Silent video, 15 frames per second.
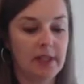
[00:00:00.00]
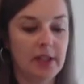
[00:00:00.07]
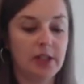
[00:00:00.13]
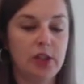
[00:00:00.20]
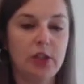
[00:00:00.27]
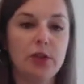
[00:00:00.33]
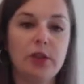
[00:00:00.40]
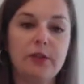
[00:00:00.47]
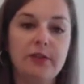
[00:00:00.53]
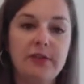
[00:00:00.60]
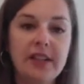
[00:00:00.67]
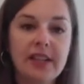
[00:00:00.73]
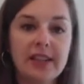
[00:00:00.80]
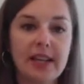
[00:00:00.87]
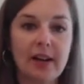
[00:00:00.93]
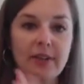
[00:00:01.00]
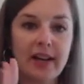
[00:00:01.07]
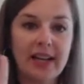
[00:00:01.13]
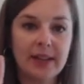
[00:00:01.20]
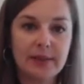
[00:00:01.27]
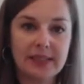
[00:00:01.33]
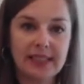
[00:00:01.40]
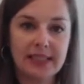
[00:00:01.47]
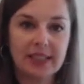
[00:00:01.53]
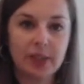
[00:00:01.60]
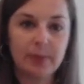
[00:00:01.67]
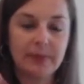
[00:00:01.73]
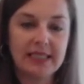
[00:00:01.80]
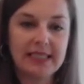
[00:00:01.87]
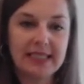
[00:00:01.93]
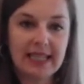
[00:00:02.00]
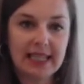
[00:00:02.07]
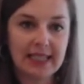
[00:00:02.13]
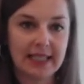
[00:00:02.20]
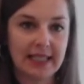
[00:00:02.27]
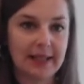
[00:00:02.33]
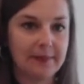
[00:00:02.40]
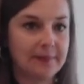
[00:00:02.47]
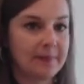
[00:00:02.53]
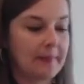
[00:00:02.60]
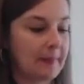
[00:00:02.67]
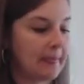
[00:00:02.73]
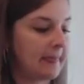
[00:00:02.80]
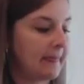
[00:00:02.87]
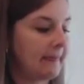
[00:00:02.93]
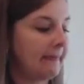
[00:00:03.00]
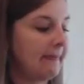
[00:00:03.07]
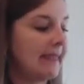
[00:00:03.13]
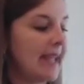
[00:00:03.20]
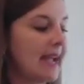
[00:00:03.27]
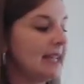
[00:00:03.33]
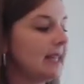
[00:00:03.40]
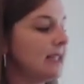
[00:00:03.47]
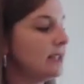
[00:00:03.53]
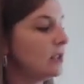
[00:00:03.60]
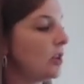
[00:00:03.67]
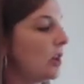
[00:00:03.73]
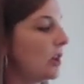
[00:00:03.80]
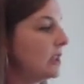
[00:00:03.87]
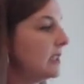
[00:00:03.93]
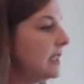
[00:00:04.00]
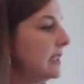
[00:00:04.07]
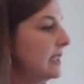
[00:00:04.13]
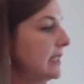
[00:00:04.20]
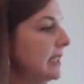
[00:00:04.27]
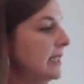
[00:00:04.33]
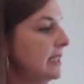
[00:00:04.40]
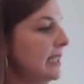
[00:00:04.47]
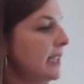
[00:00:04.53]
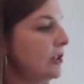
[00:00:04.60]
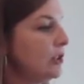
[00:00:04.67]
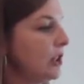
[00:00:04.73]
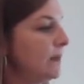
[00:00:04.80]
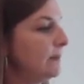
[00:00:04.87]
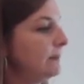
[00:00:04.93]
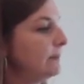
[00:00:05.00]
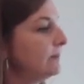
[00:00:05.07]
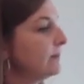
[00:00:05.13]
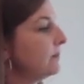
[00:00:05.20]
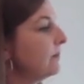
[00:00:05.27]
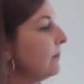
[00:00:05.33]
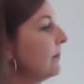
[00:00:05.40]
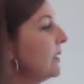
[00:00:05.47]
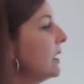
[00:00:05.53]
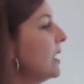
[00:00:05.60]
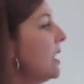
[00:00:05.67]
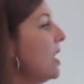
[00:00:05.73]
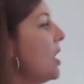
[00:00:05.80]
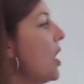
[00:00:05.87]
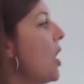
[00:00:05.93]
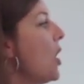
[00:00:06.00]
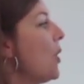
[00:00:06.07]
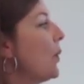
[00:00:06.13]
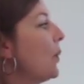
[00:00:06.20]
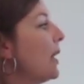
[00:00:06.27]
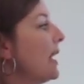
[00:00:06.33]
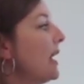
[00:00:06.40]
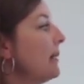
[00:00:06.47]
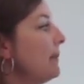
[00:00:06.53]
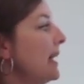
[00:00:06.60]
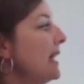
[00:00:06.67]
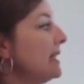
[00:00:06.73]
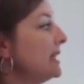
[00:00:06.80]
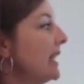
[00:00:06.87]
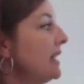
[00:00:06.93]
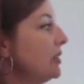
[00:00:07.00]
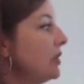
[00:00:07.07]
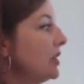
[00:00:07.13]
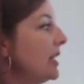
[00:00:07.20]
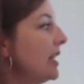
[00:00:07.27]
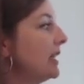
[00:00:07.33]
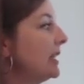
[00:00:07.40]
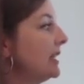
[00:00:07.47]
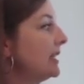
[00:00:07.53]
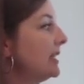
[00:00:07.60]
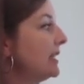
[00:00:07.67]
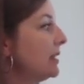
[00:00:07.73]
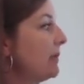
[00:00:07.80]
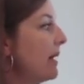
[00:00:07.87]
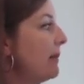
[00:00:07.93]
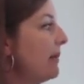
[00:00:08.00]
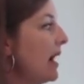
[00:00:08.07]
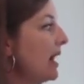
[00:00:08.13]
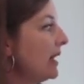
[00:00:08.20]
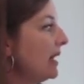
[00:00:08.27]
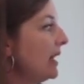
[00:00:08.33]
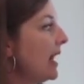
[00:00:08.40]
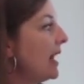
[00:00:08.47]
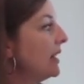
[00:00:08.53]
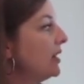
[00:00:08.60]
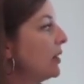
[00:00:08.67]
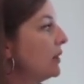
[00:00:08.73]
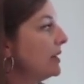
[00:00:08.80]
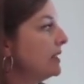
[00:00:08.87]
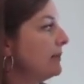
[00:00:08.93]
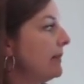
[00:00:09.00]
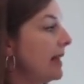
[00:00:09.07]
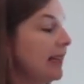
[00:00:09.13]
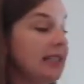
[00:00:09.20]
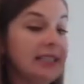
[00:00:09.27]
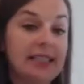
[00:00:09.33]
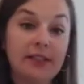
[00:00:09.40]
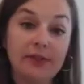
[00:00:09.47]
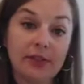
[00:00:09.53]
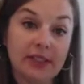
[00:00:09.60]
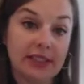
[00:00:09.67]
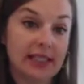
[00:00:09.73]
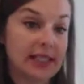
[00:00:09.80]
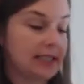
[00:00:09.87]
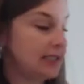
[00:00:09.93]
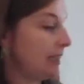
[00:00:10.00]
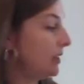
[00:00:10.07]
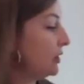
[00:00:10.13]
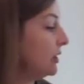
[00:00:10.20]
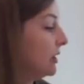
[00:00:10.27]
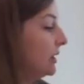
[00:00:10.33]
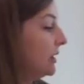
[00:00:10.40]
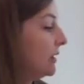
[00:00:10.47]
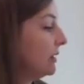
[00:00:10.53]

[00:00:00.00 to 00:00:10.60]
You could feel that, right? It was a little bit tickly. That is called a sensation. When I pay attention and listen to my body, I notice many different sensations.